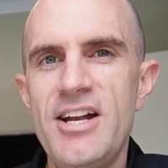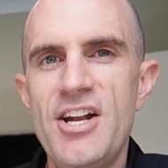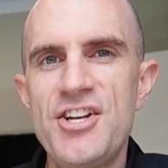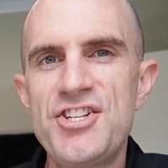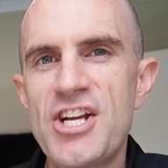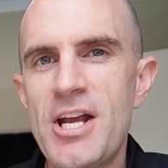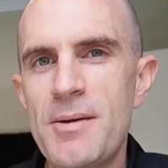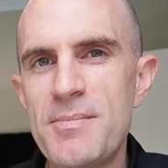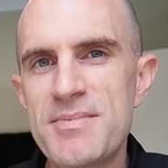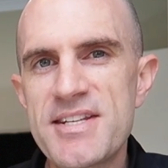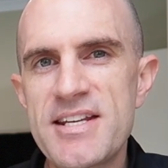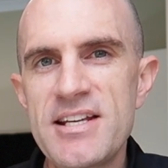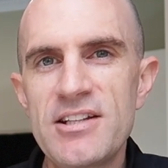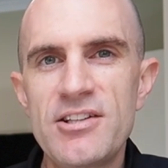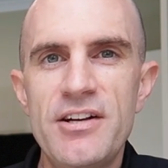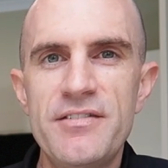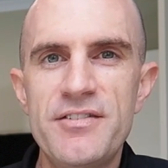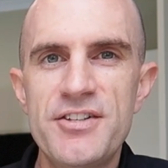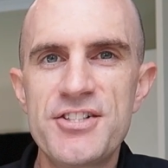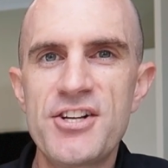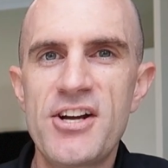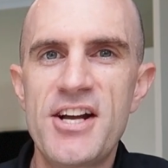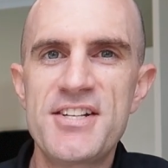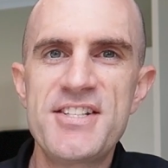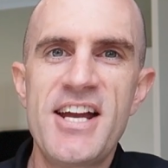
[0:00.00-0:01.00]
James Gill
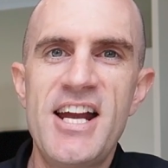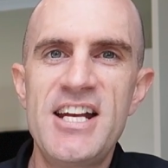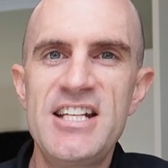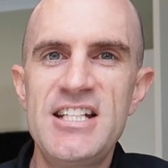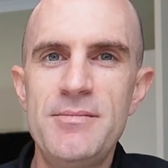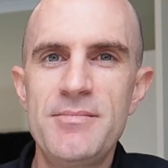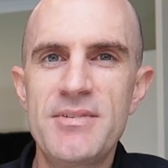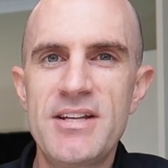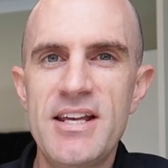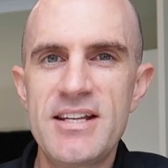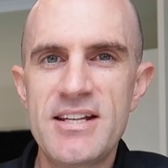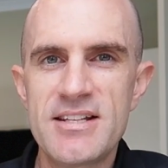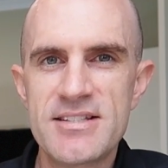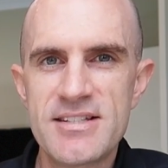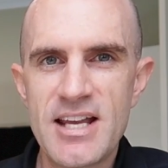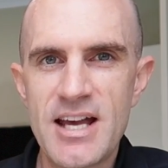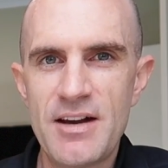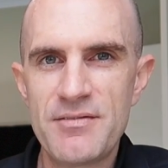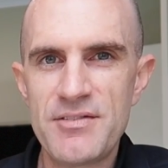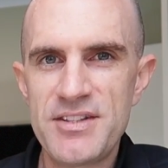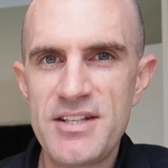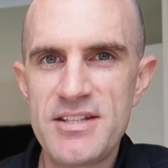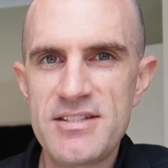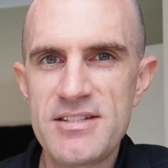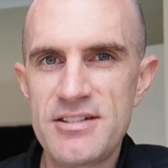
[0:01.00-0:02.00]
over at Titanium Geek has
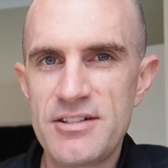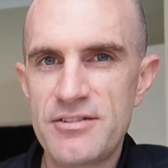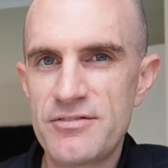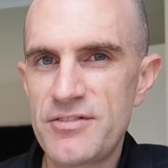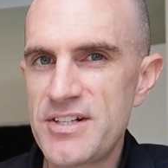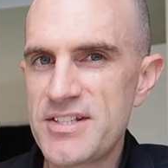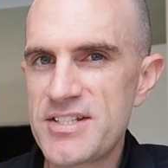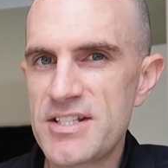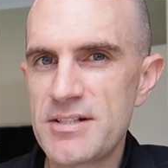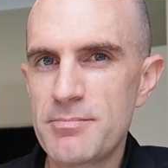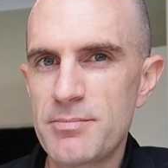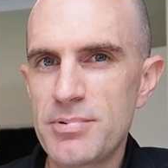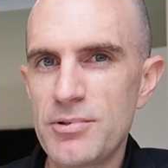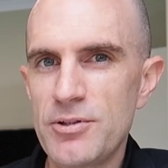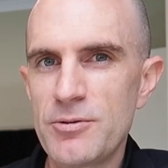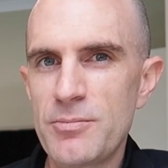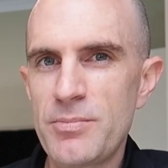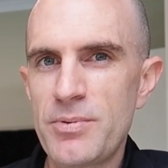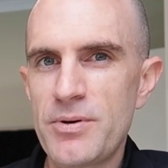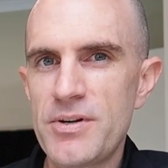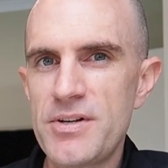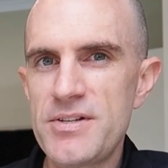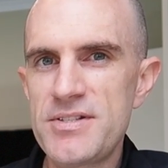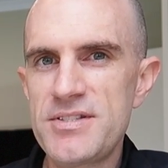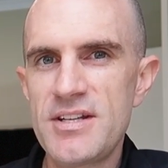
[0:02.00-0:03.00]
covered this in a recent blog
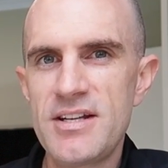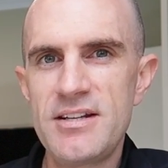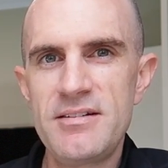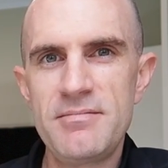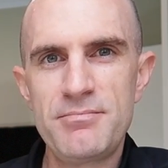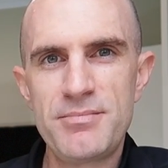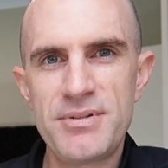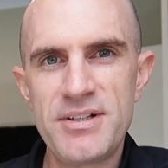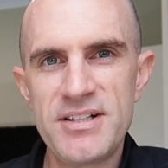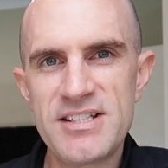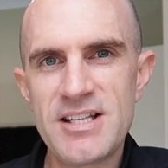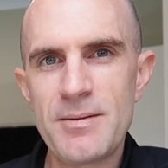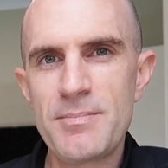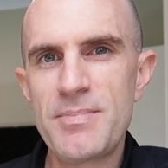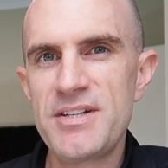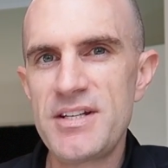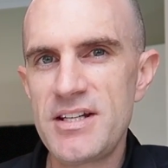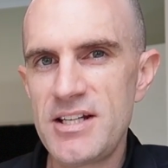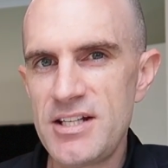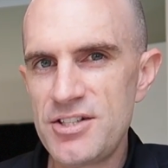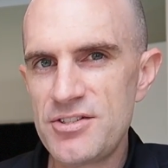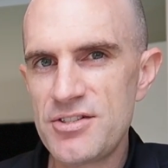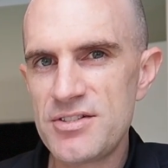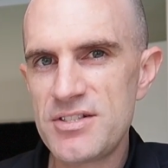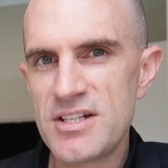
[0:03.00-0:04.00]
post and brings up an
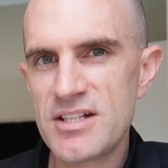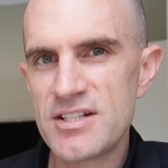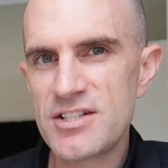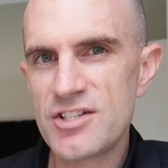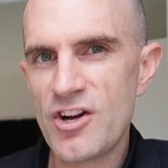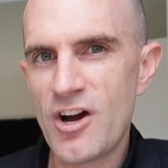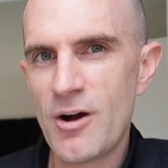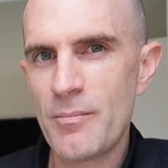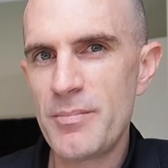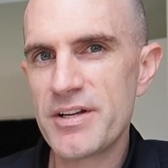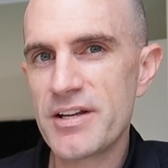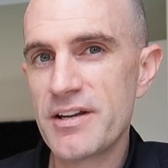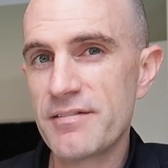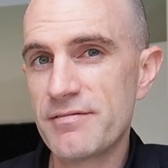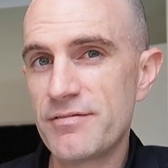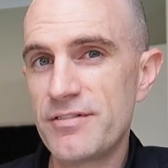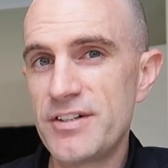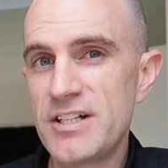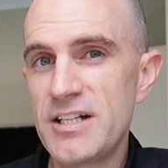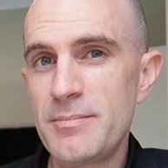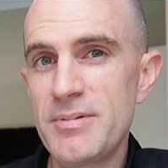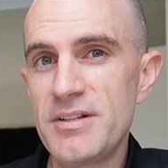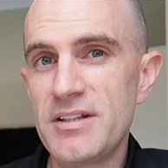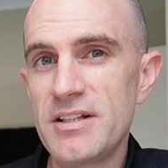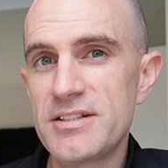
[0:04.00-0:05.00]
interesting topic of
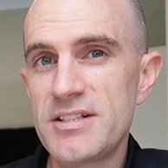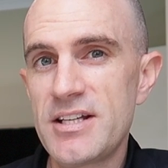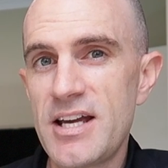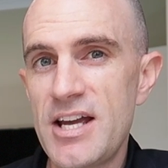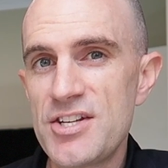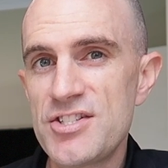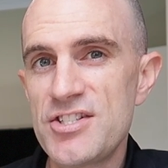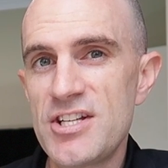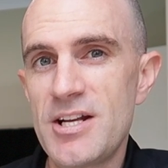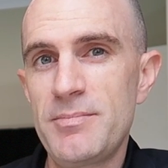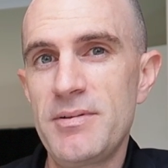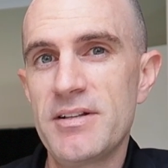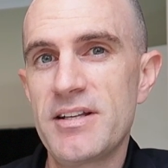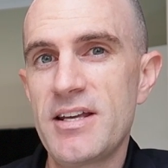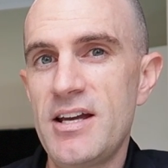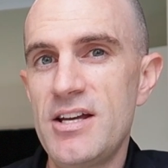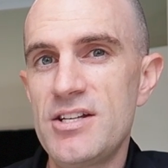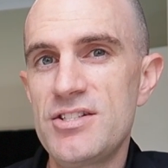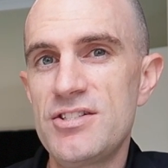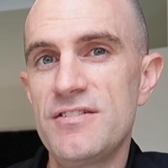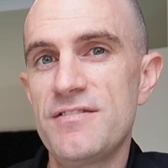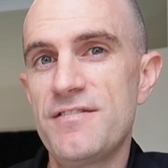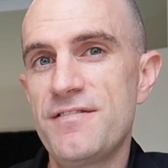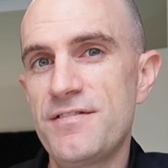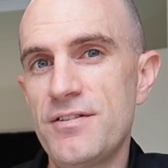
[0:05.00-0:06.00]
rehabilitation
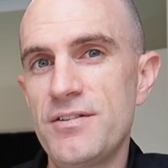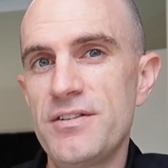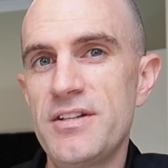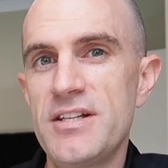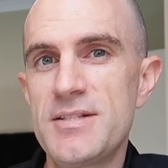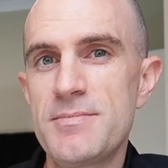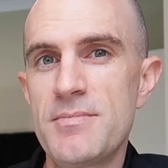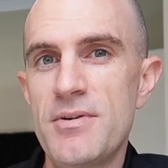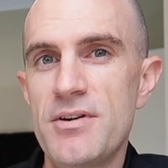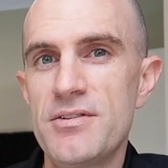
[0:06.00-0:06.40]
application for these